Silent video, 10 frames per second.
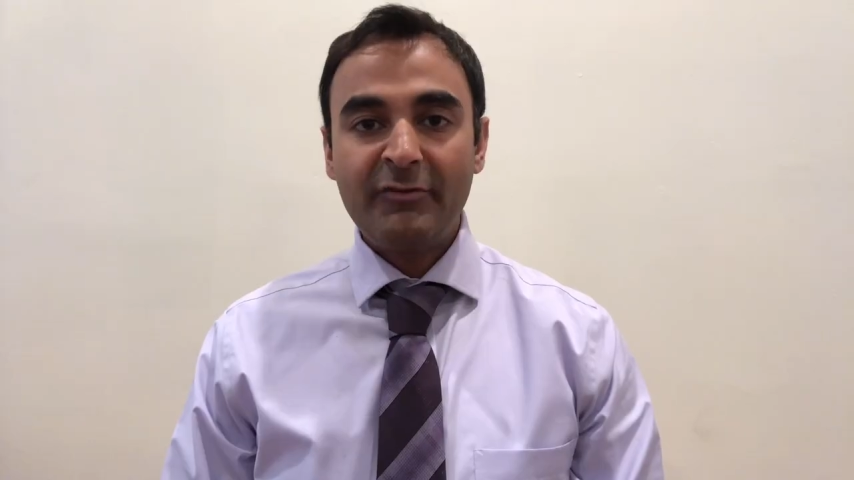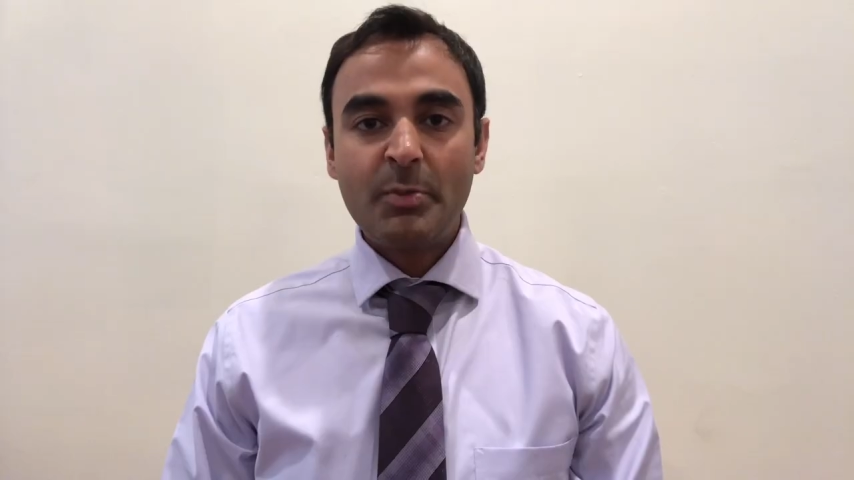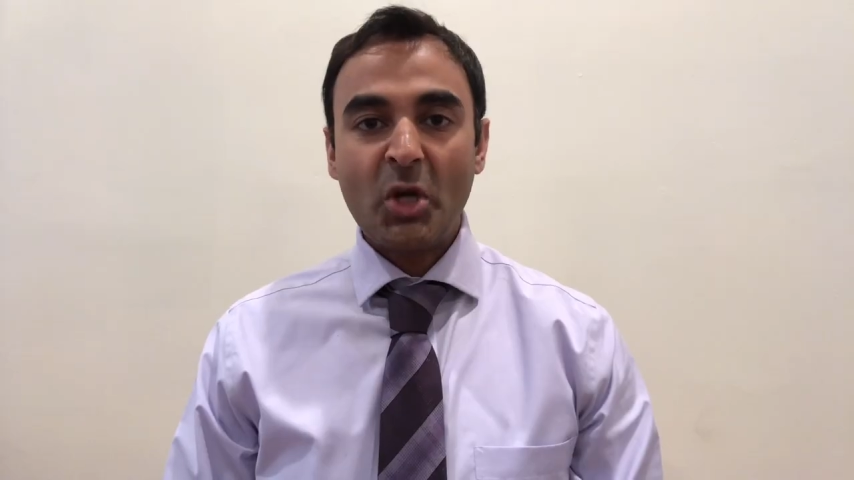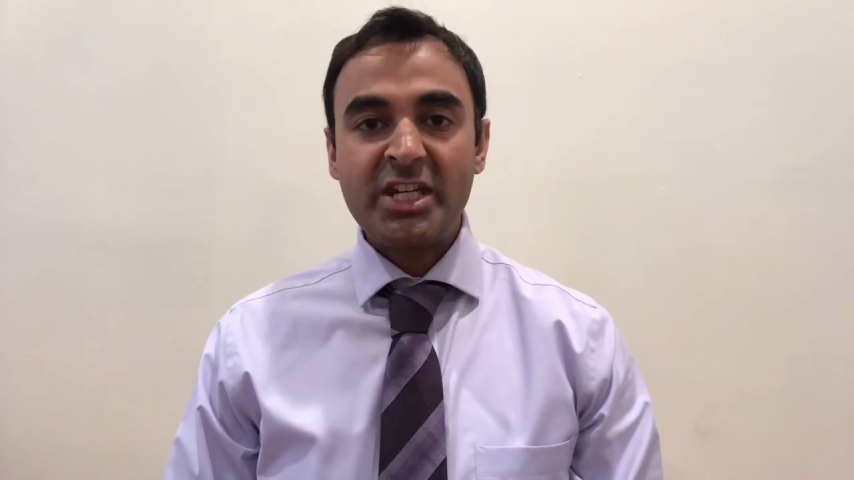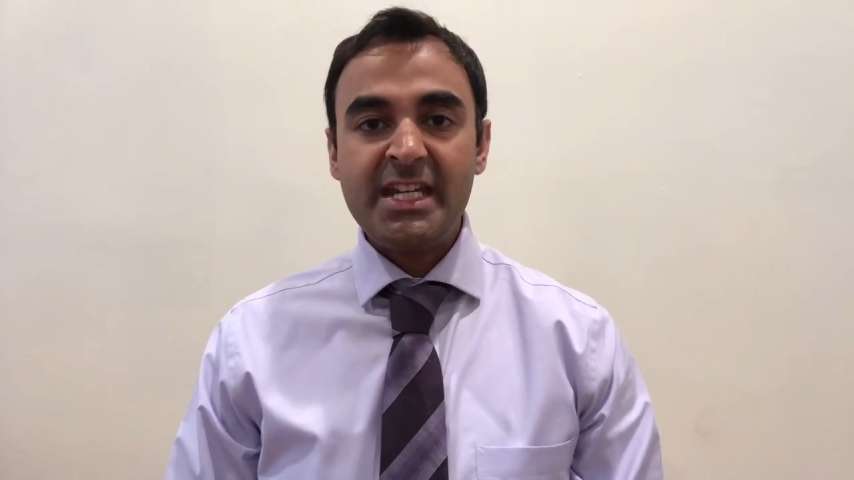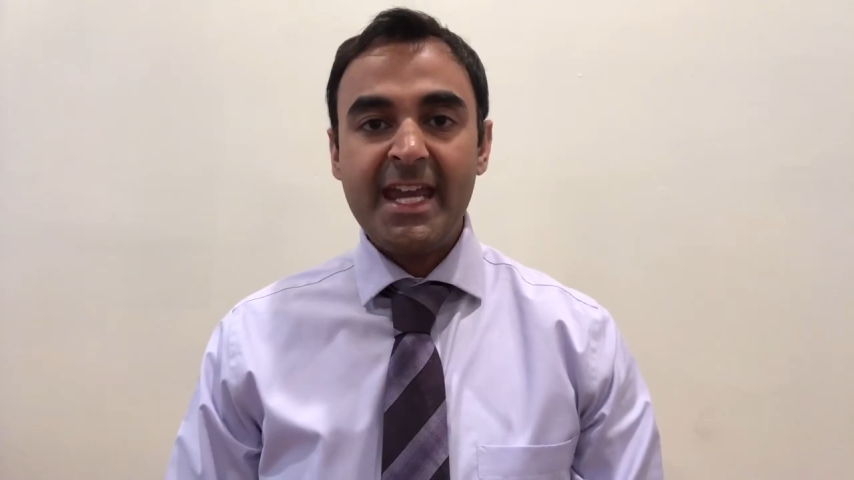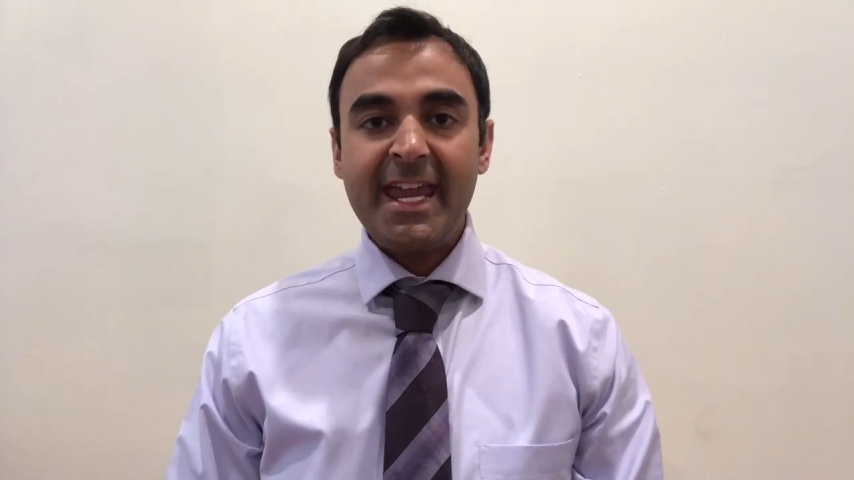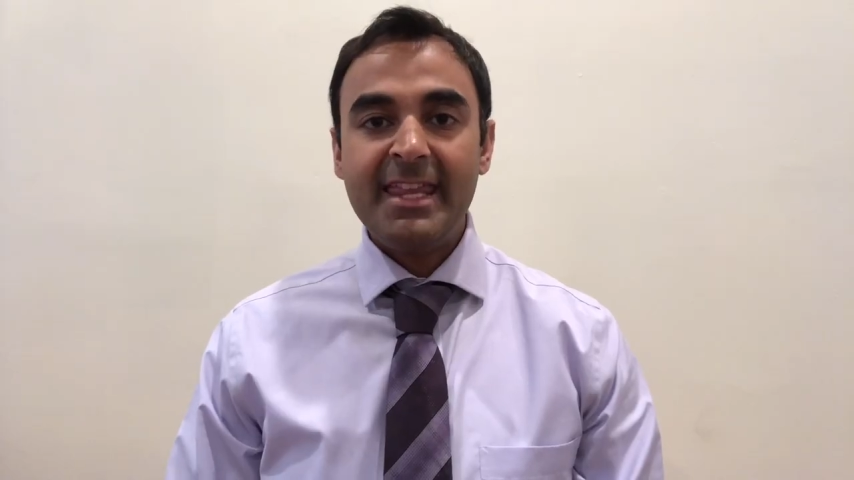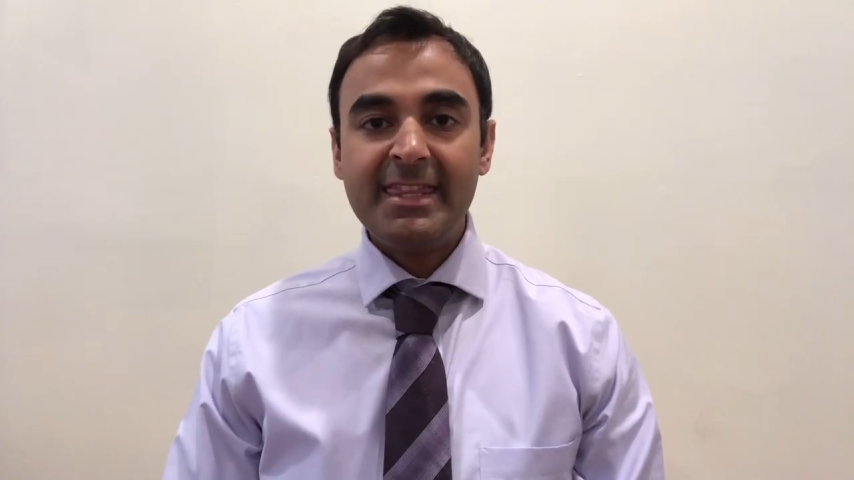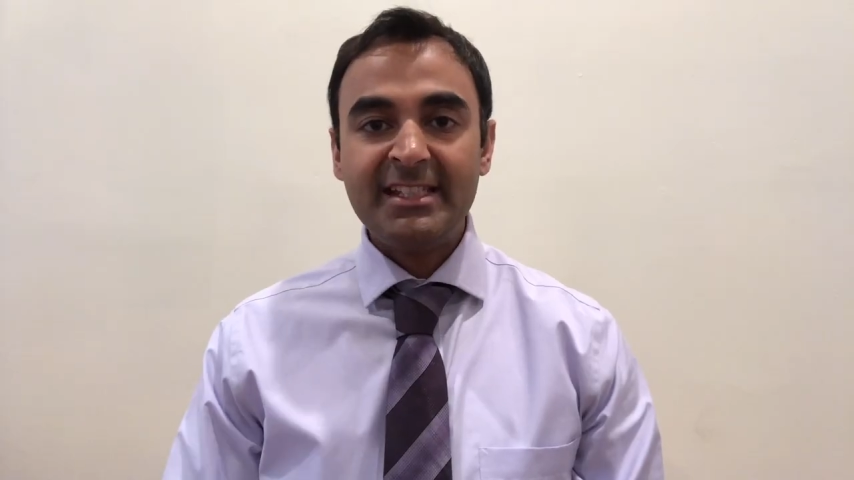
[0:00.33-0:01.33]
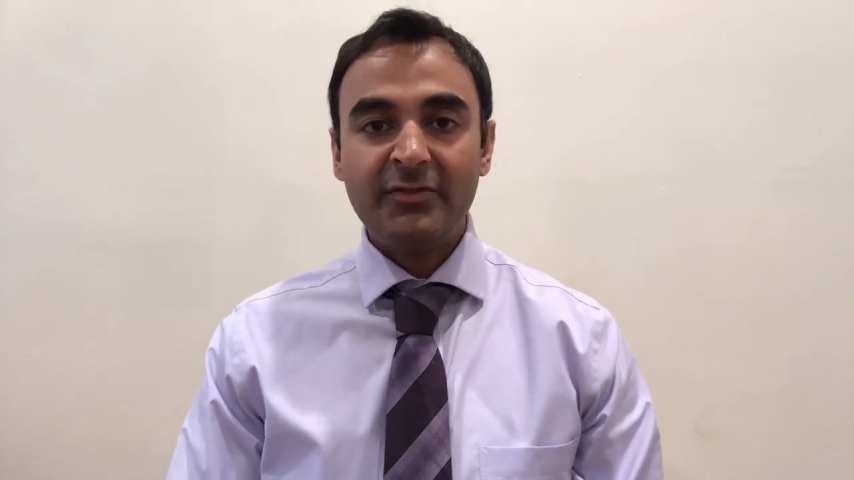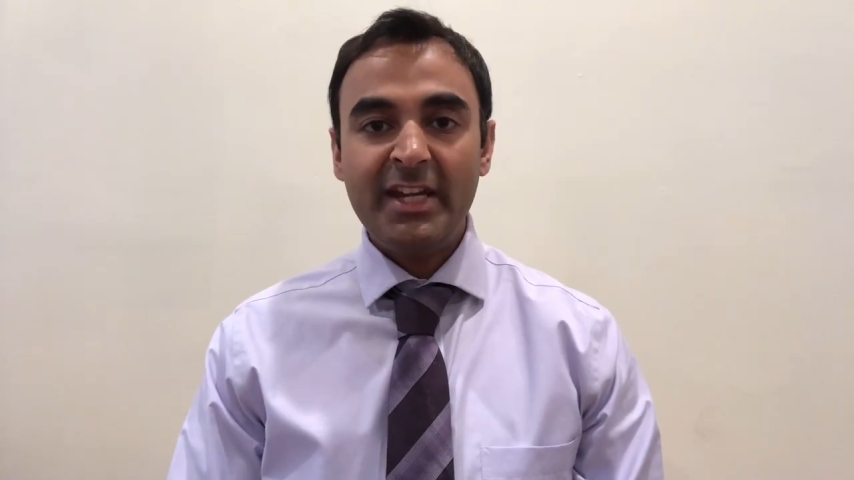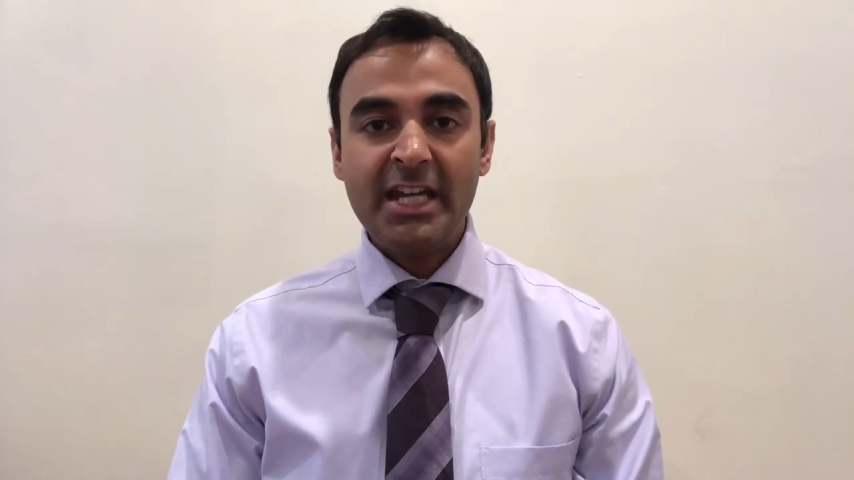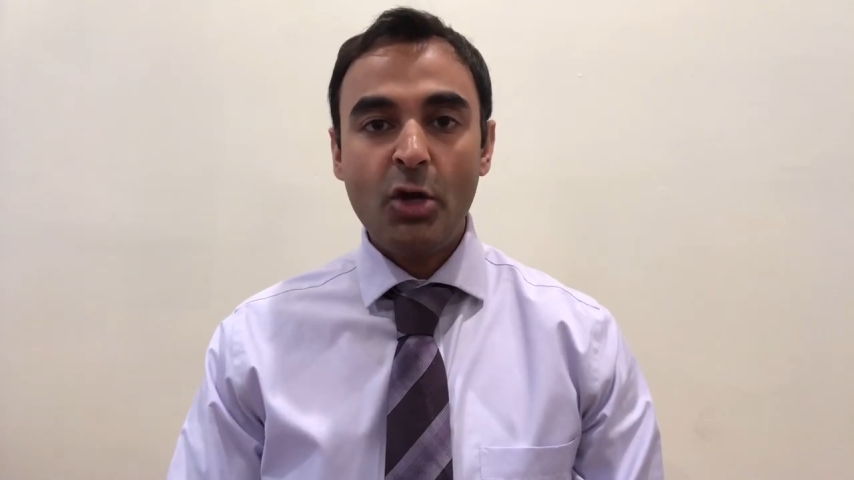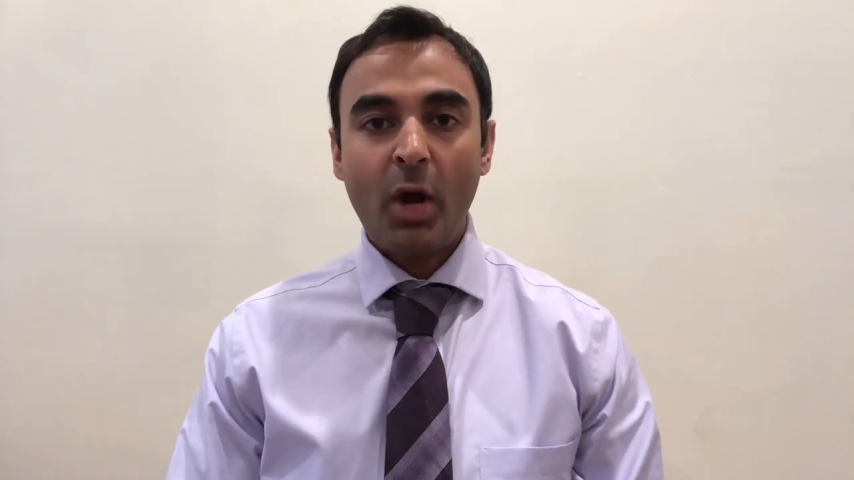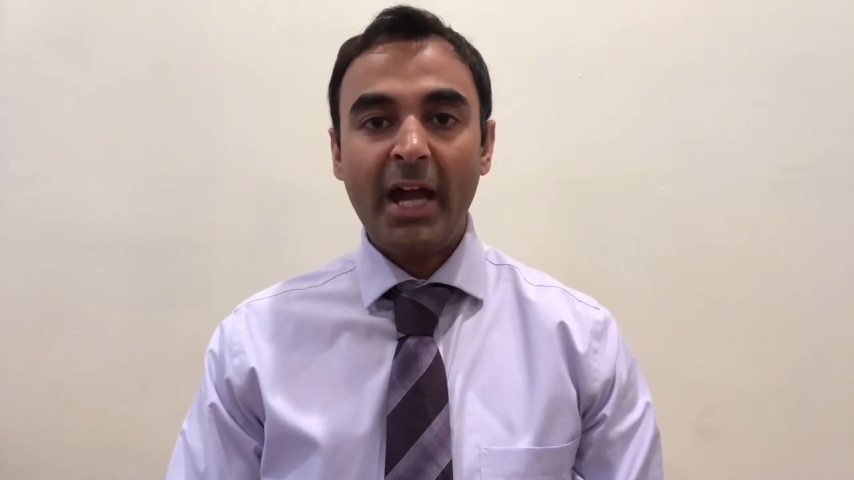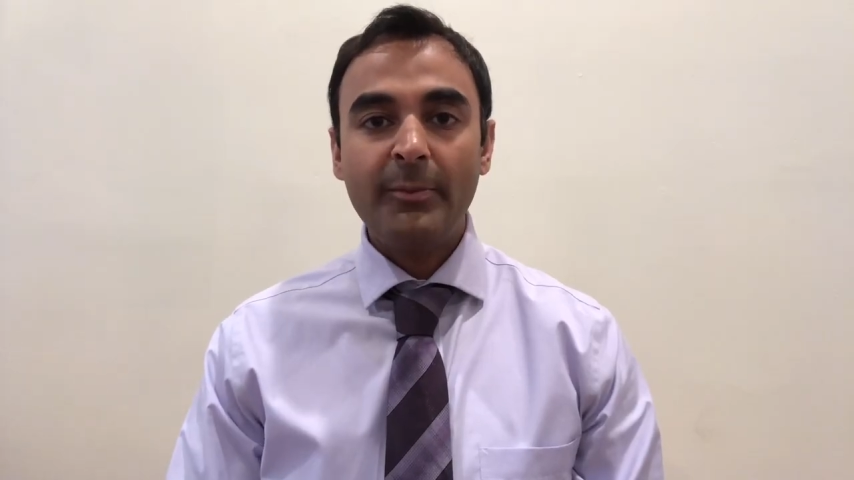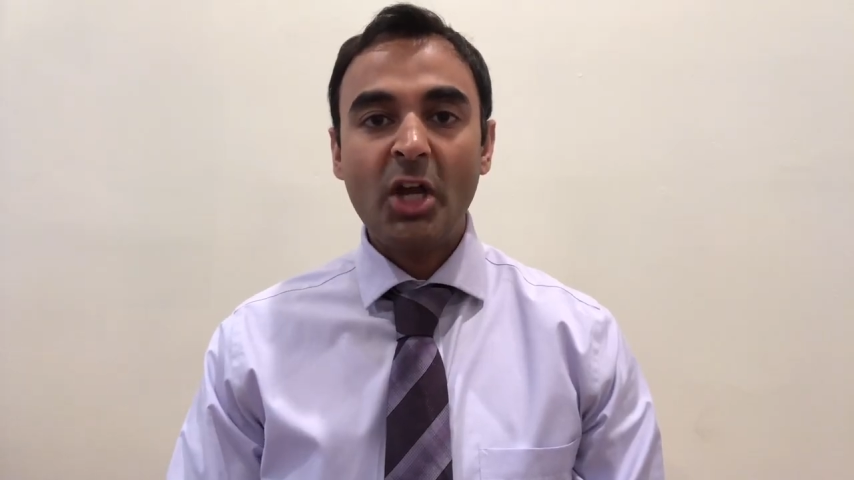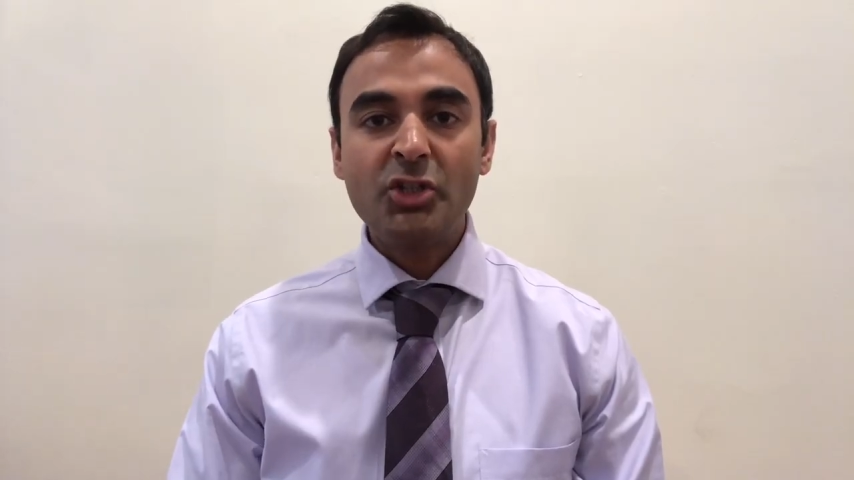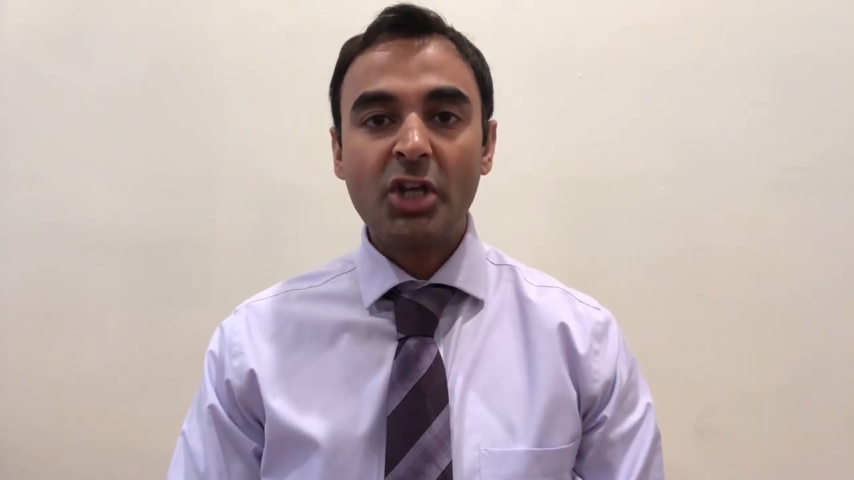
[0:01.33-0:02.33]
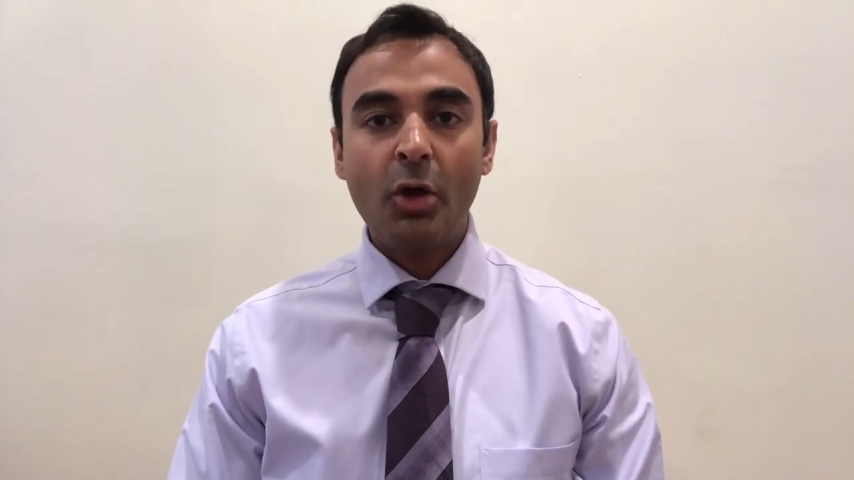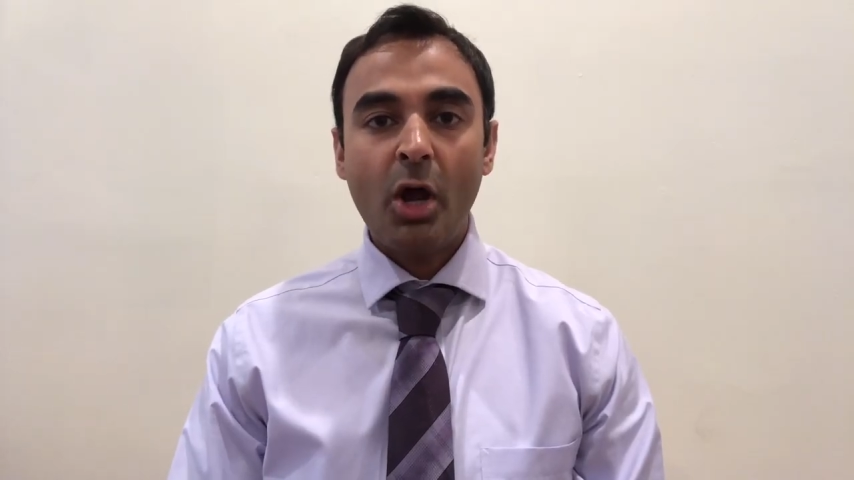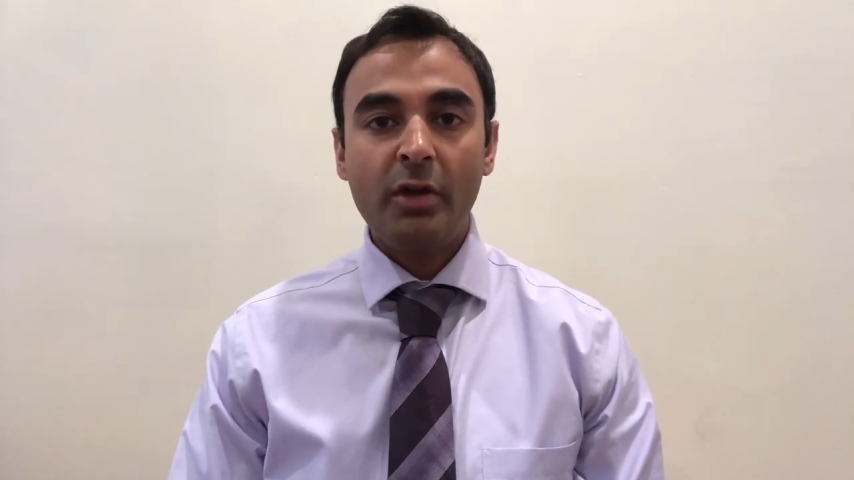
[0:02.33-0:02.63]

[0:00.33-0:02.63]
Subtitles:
everybody, in this video I am going to go